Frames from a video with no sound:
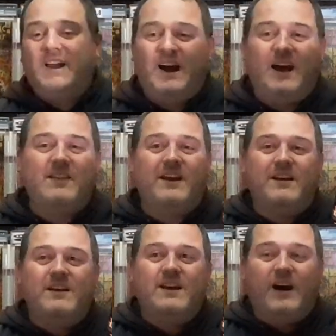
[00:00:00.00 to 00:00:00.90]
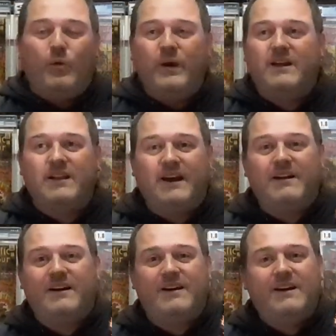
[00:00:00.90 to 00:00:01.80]
And then a week
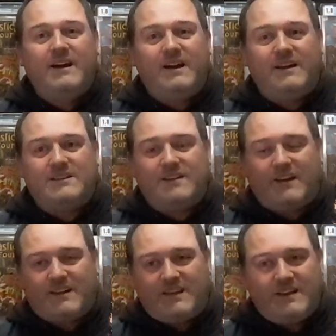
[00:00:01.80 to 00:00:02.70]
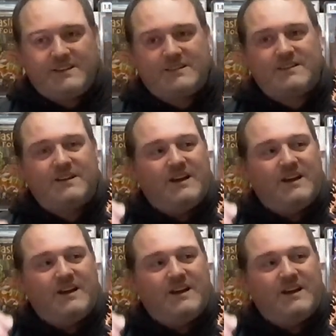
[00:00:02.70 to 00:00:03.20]
later, it's like this.